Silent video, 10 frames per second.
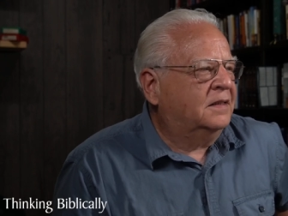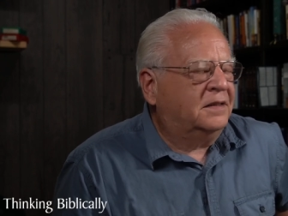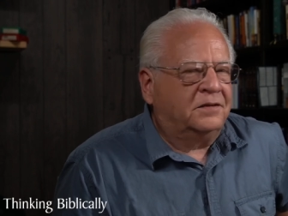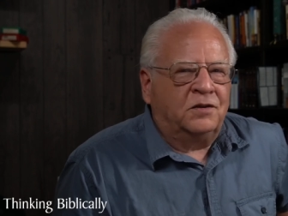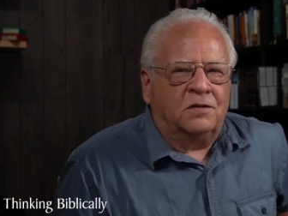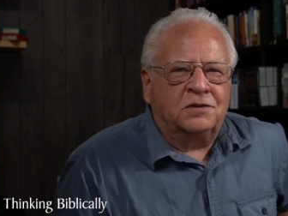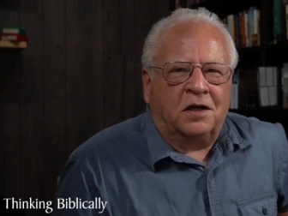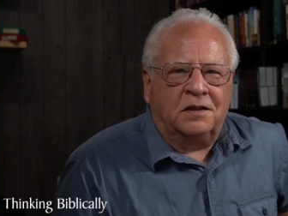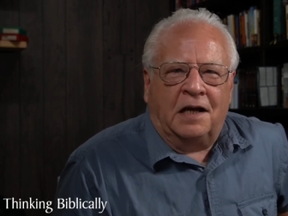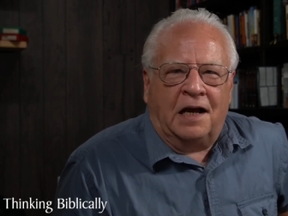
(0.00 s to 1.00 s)
those
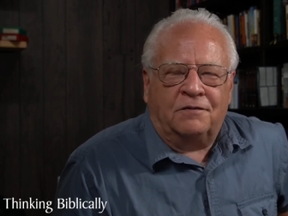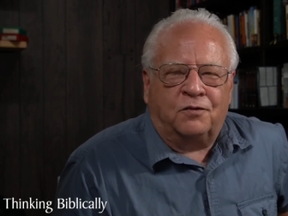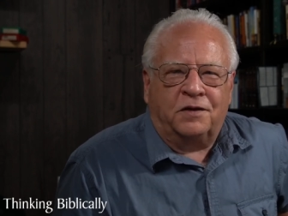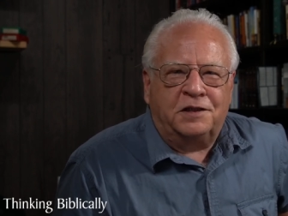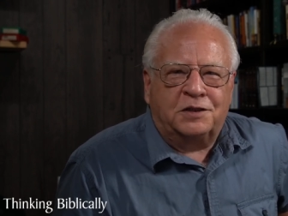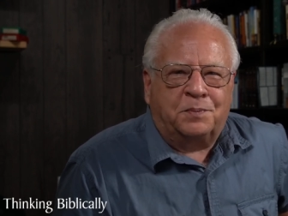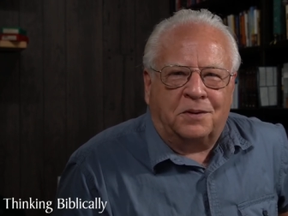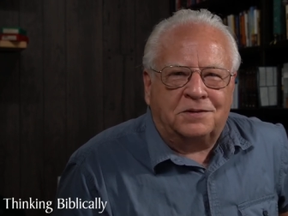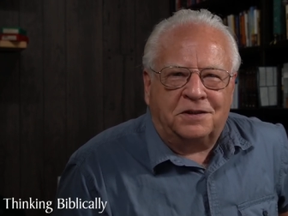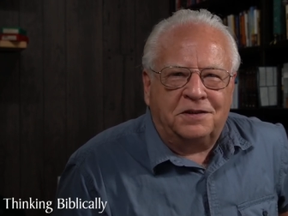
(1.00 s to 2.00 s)
are not for his
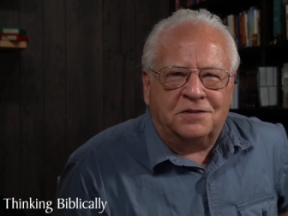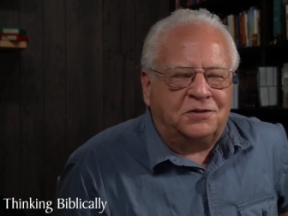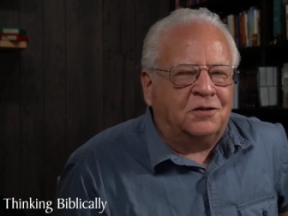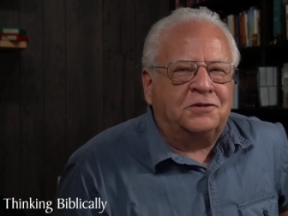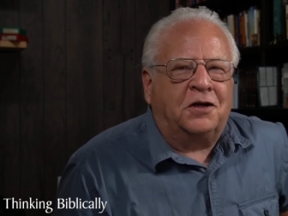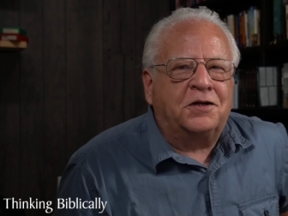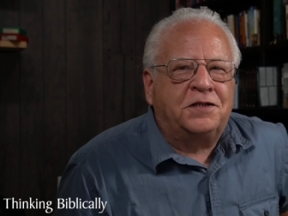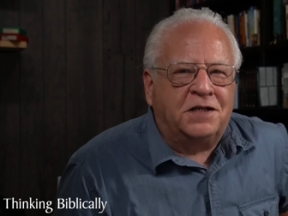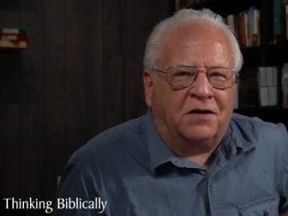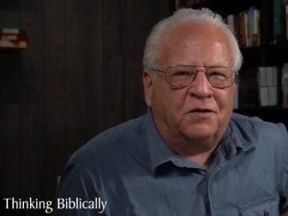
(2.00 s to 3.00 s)
personal use. Those are
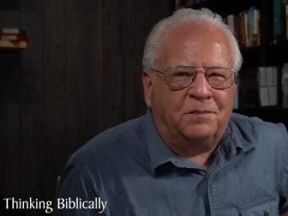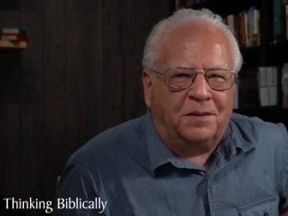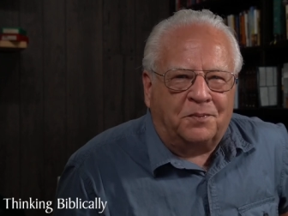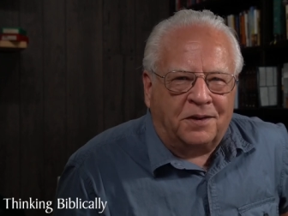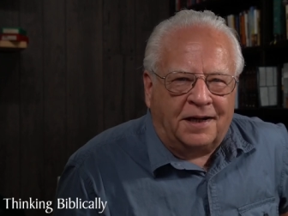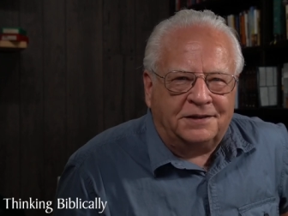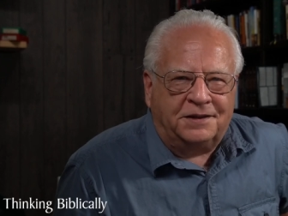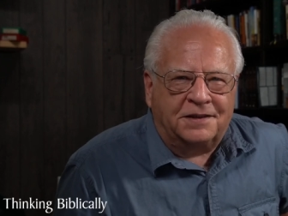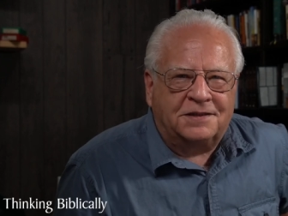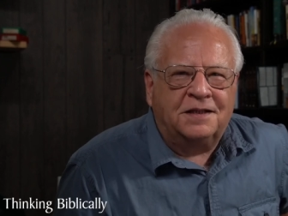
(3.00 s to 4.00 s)
government
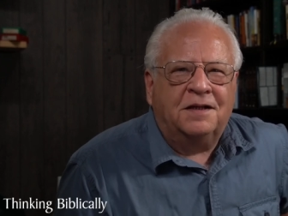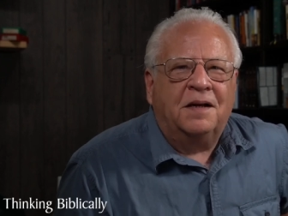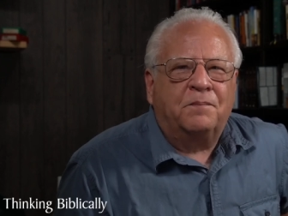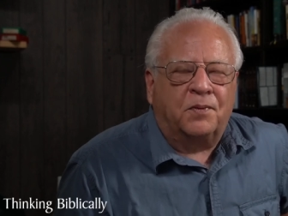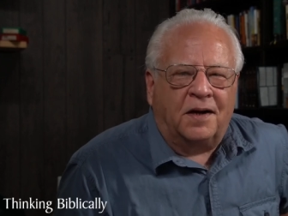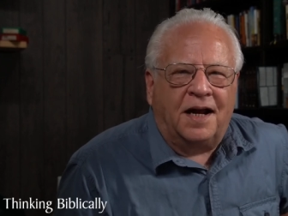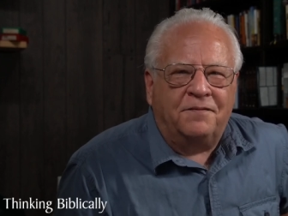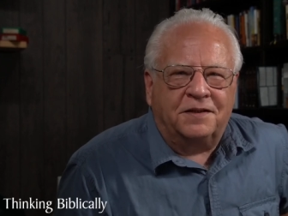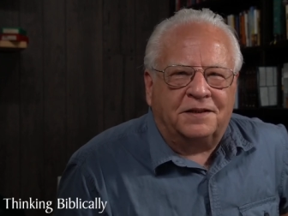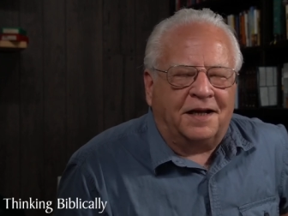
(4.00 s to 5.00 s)
projects
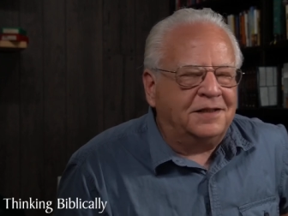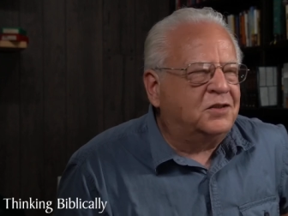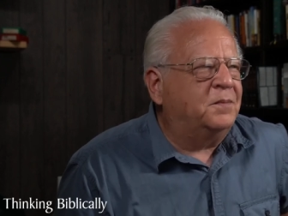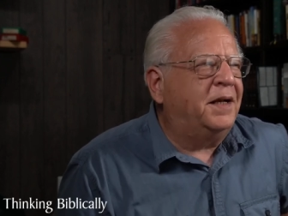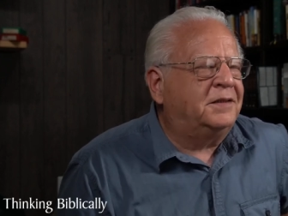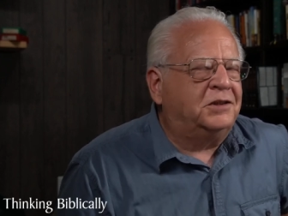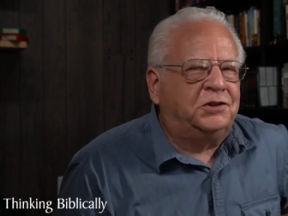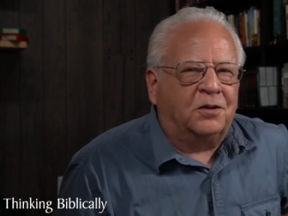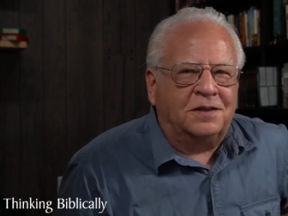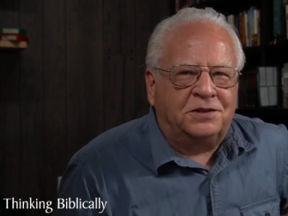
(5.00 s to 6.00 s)
privatized. Go back to
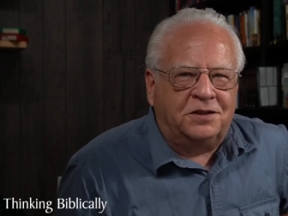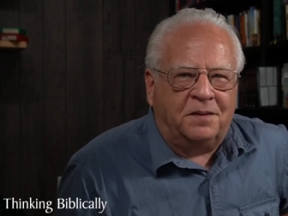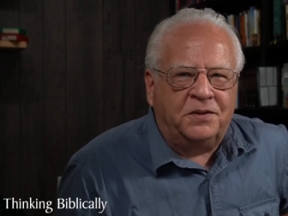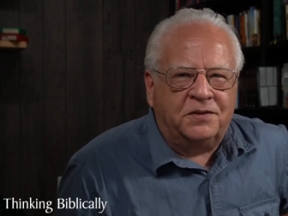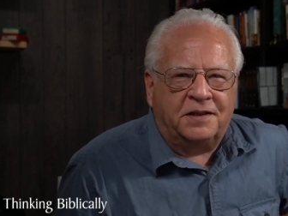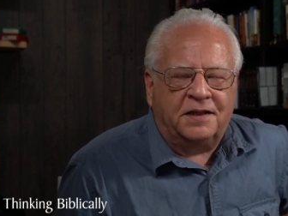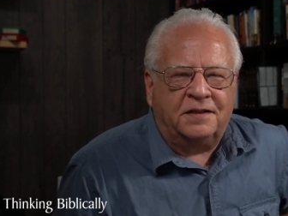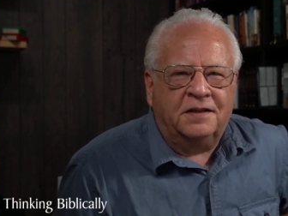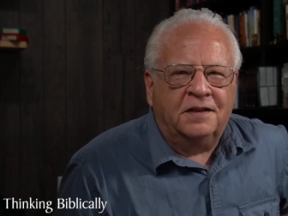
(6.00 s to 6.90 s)
George W. again.